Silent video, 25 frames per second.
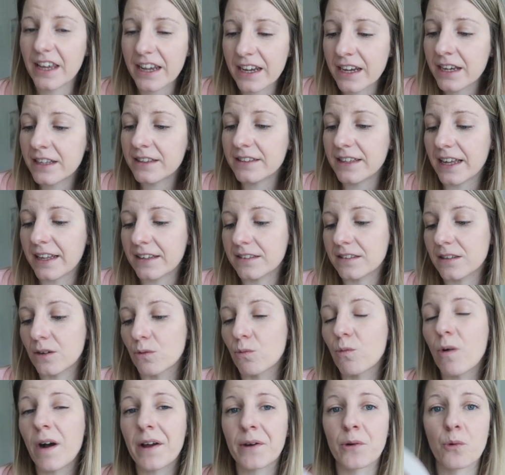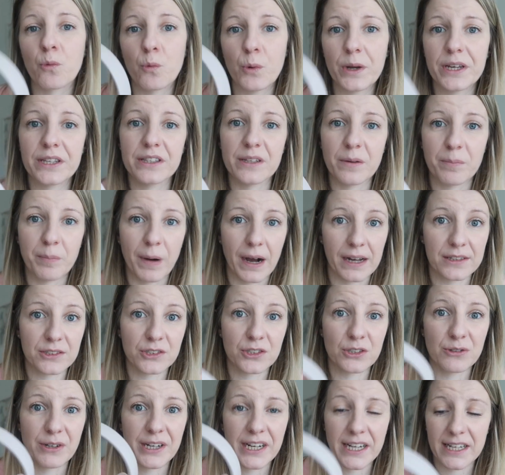think, than the one with the
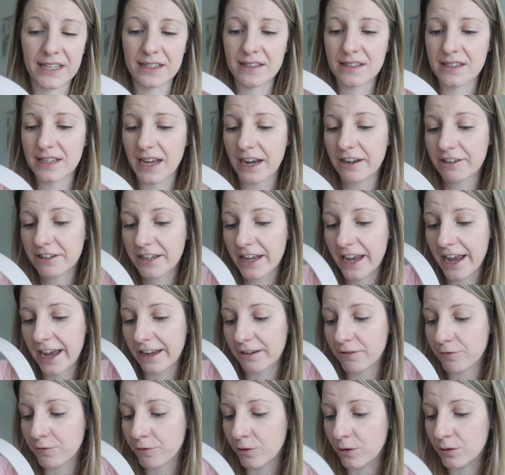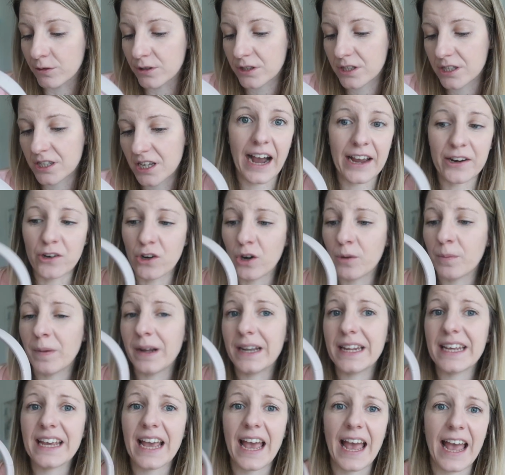battery inside the headphones. I
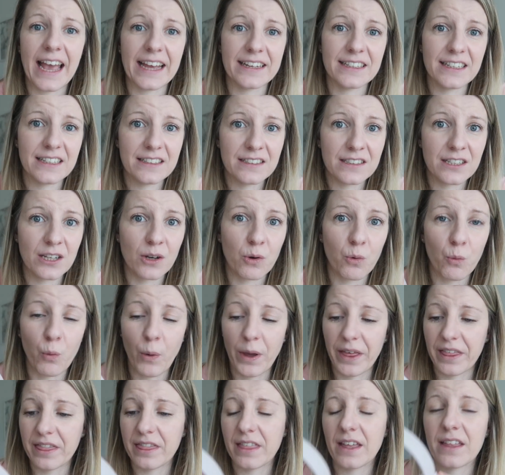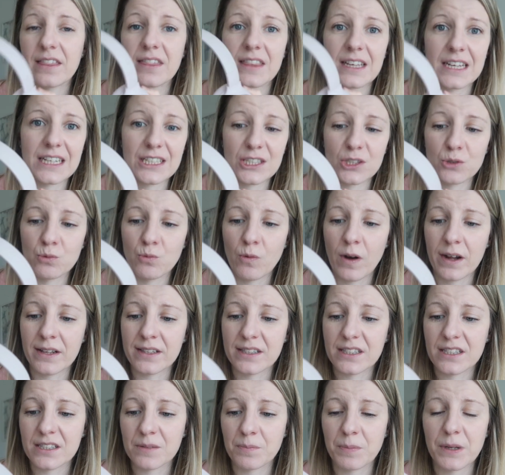normally edit with these
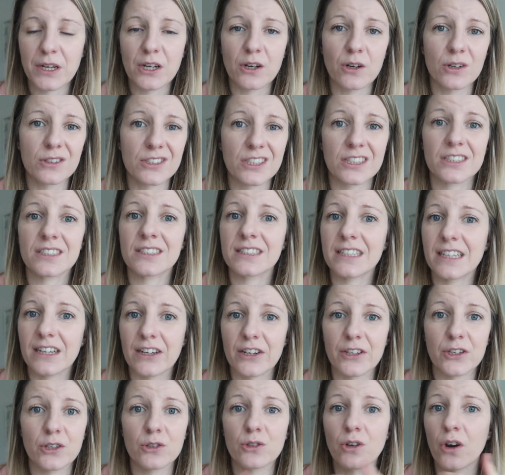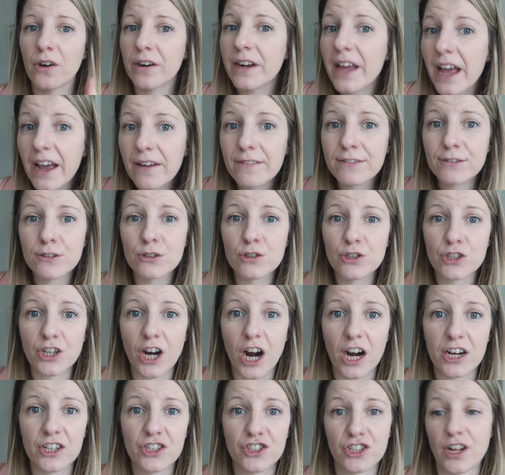ones because still you don't have to
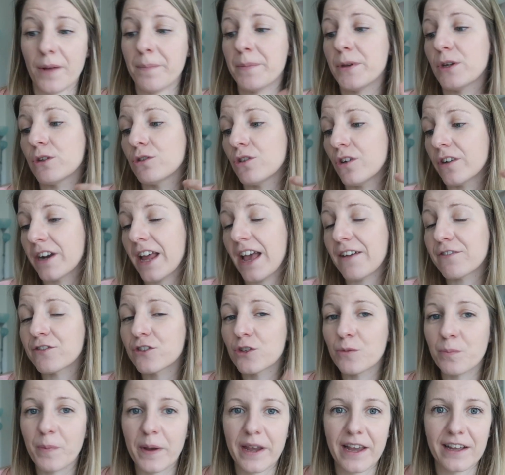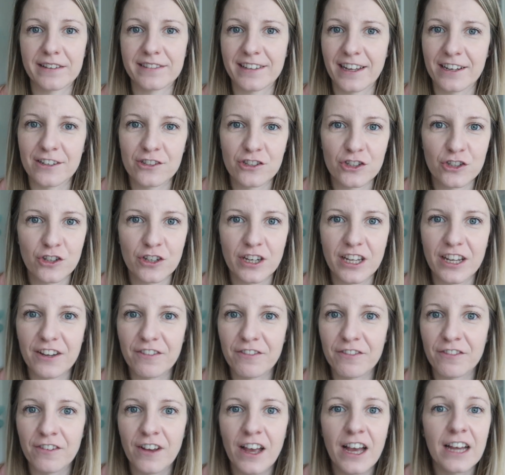charge them, you don't have to pay attention
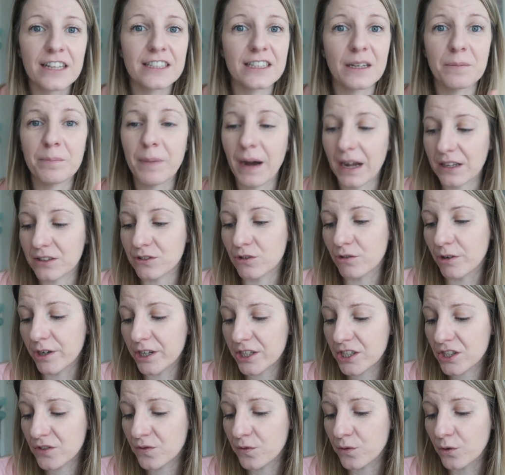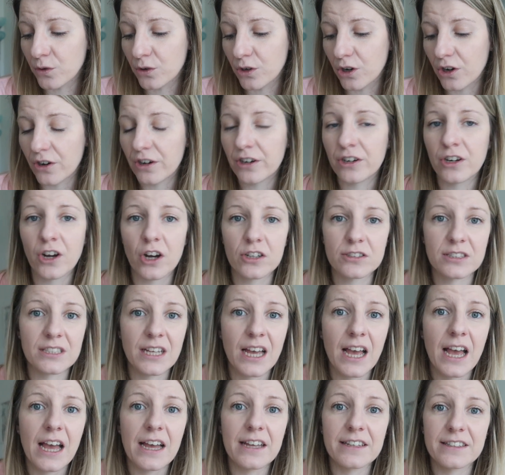if the battery is full or not.
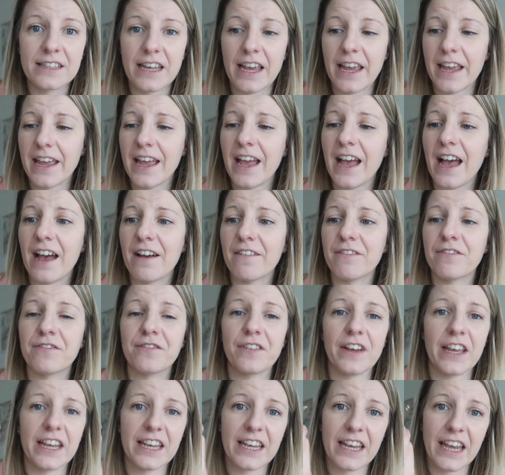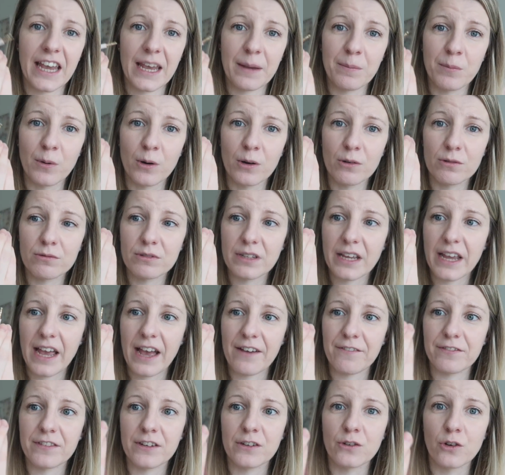They have a cable, they
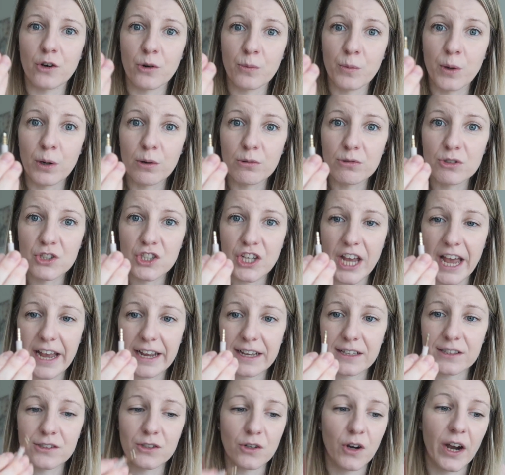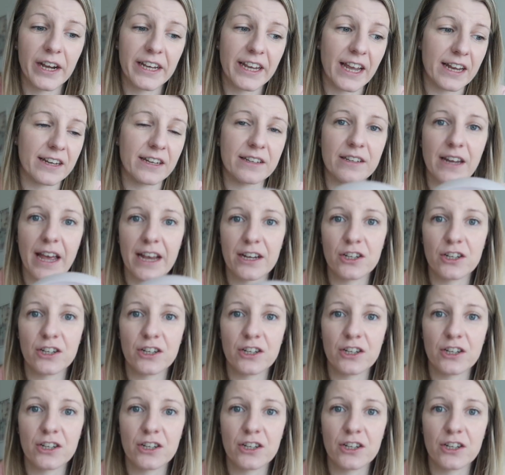have the normal jack, so I can